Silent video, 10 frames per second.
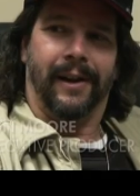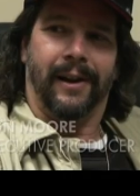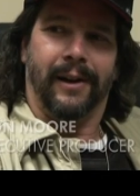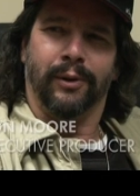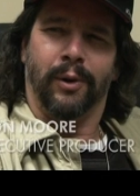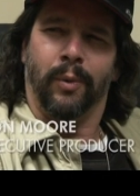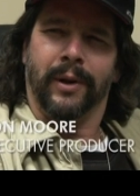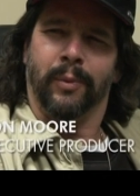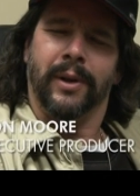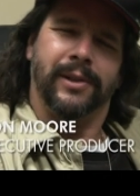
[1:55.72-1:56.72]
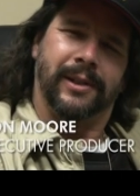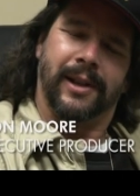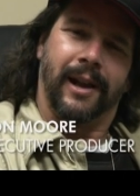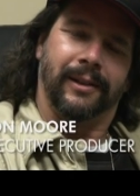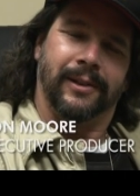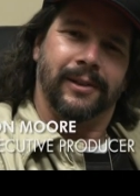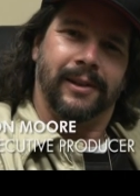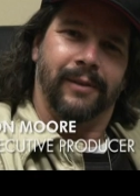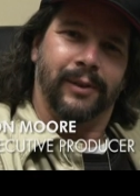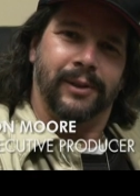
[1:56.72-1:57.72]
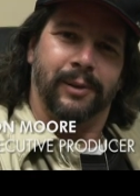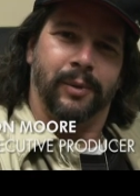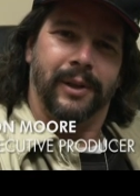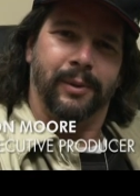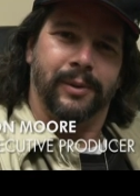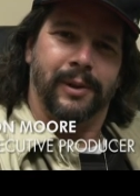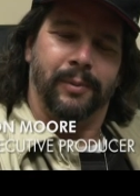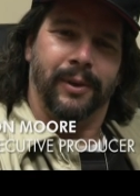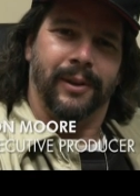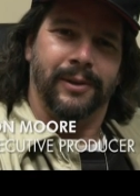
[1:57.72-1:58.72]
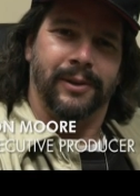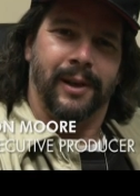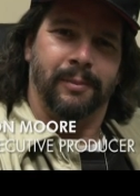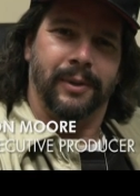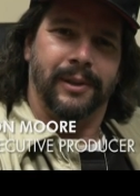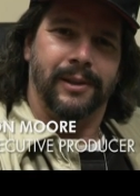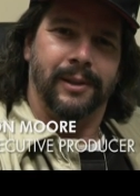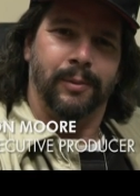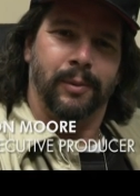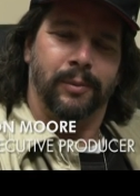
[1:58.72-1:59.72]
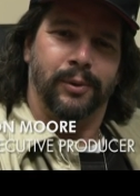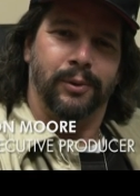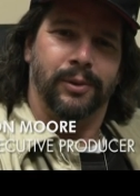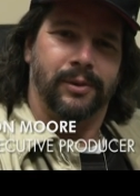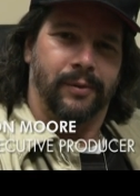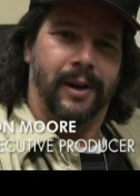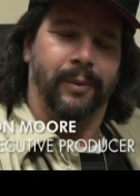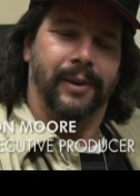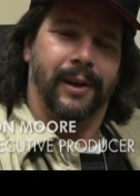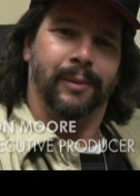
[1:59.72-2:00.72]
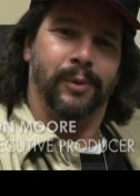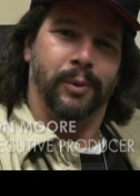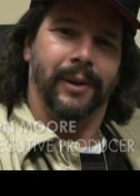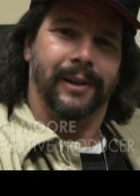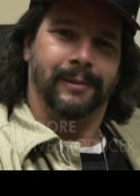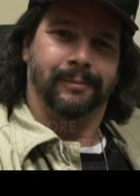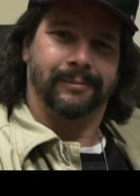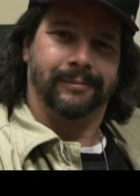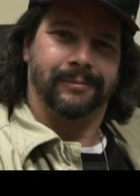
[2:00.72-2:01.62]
I, I don't know what it was exactly that David did when he was up here on set, but they seemed to do just fine without him doing it.